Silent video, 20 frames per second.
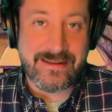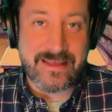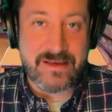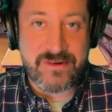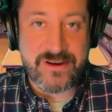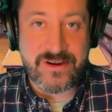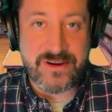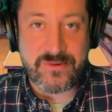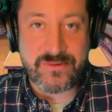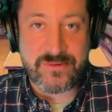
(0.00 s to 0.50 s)
Let
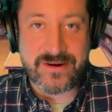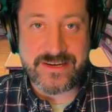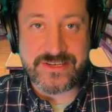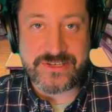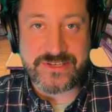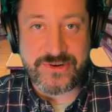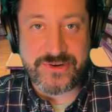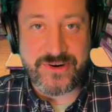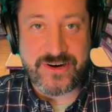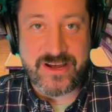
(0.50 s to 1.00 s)
me know where I
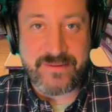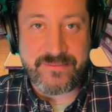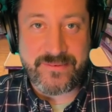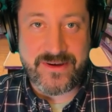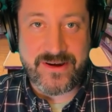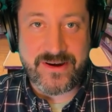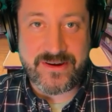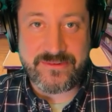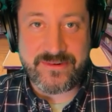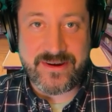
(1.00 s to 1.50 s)
screwed up
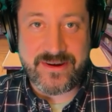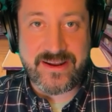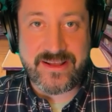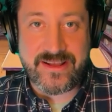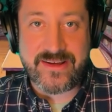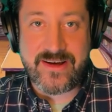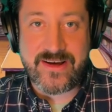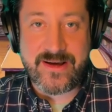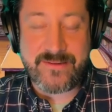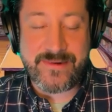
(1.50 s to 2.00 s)
along the way in the
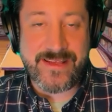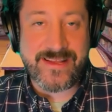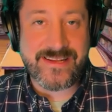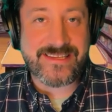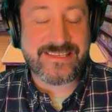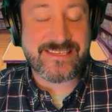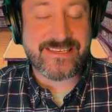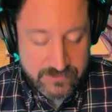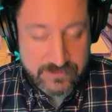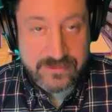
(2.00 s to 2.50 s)

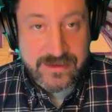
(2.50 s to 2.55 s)
comments.